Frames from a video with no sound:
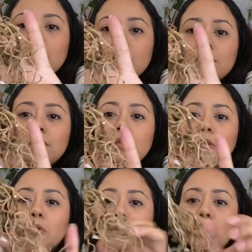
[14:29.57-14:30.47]

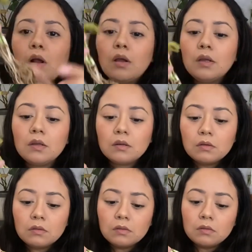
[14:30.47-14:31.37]
No rot,
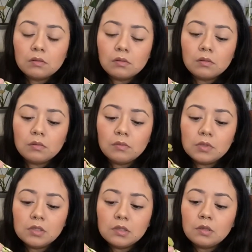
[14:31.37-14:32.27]
which
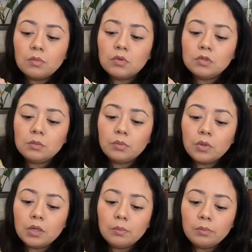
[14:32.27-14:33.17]
is the most
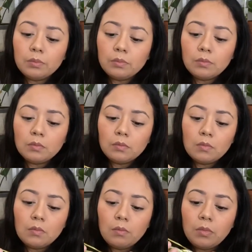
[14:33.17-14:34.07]
important
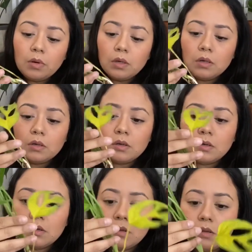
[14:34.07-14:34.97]
part.
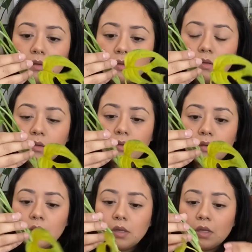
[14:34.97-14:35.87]

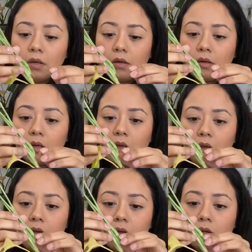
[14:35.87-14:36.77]
And
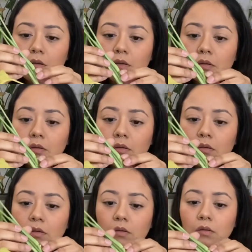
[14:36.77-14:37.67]
yeah,
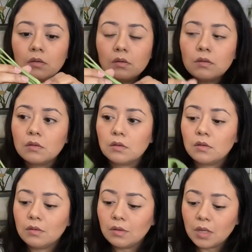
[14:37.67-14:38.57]

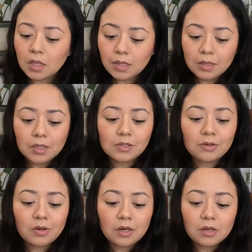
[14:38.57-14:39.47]
I think that's
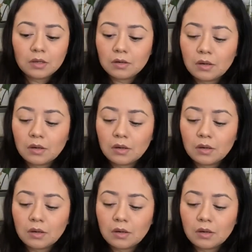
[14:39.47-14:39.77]
great.